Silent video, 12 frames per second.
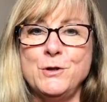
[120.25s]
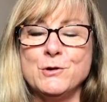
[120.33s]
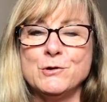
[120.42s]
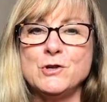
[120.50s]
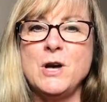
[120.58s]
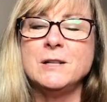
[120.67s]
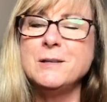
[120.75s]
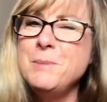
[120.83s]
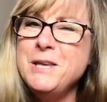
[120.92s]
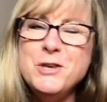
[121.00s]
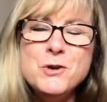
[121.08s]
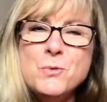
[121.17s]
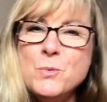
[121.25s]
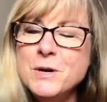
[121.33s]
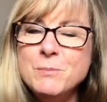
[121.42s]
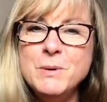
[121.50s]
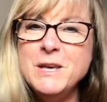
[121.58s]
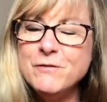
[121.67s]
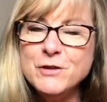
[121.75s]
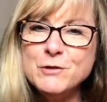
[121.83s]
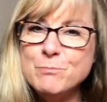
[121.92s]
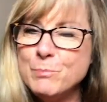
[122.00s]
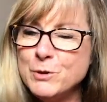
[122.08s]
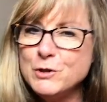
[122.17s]
with your child. I mean, you would be if
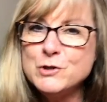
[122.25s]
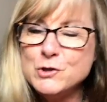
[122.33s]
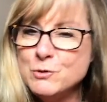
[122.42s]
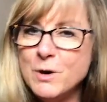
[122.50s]
you put the